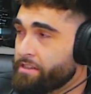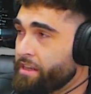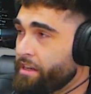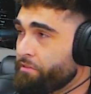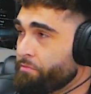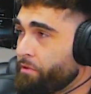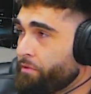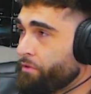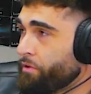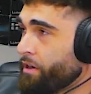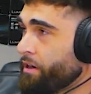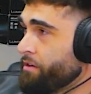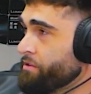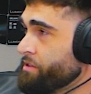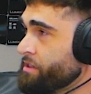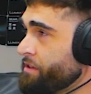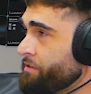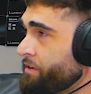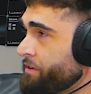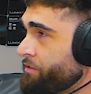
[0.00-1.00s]
left before I
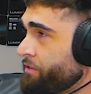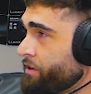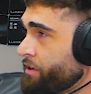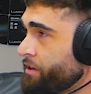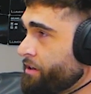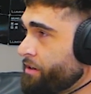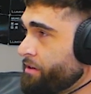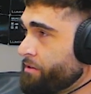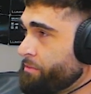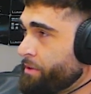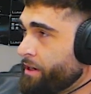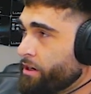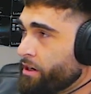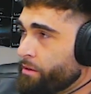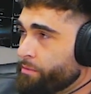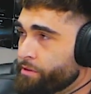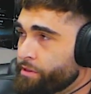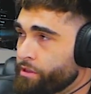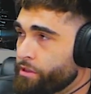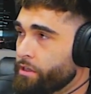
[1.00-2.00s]
was leaving for a better
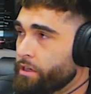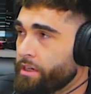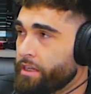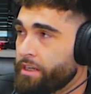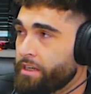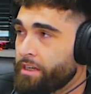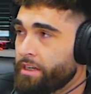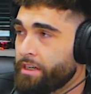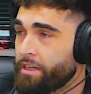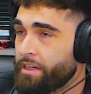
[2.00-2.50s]
opportunity,